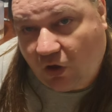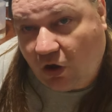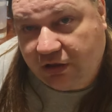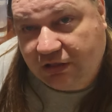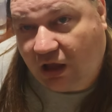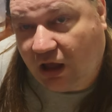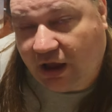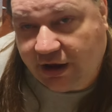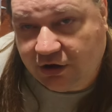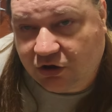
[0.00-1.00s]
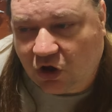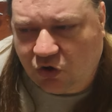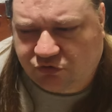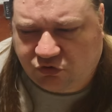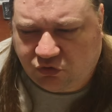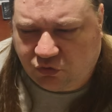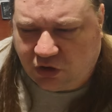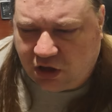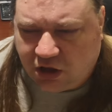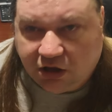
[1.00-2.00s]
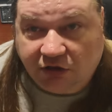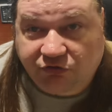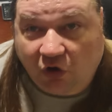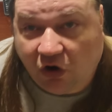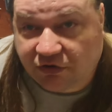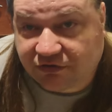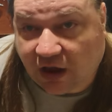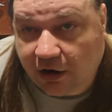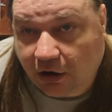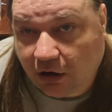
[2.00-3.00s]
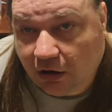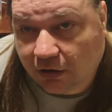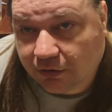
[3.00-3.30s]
online. Go to Guitar Center,